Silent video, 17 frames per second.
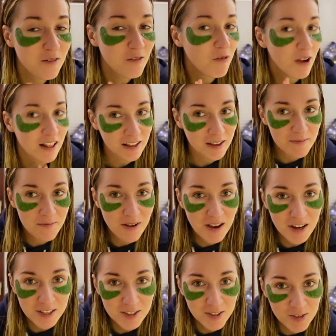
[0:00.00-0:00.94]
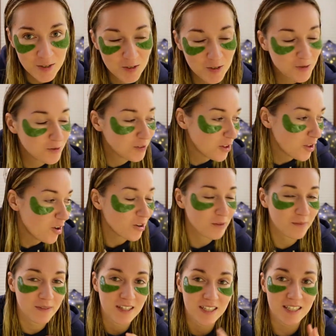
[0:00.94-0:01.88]
welcome back to
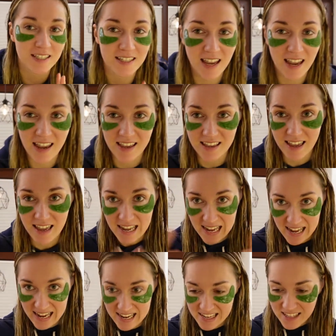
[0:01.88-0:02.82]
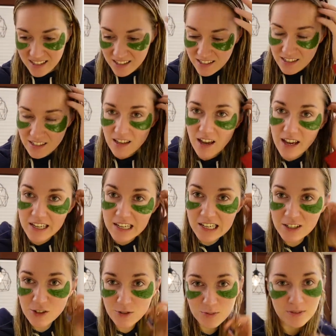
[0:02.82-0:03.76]
Vlogmas day 8. I
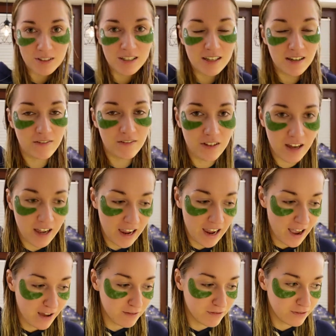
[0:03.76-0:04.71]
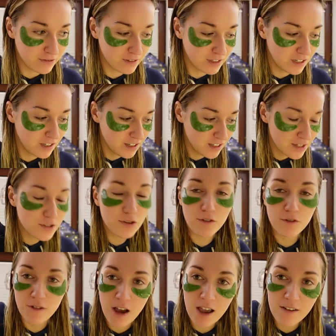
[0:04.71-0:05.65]
cannot believe I have
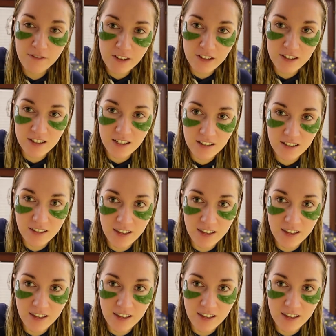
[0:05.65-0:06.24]
survived until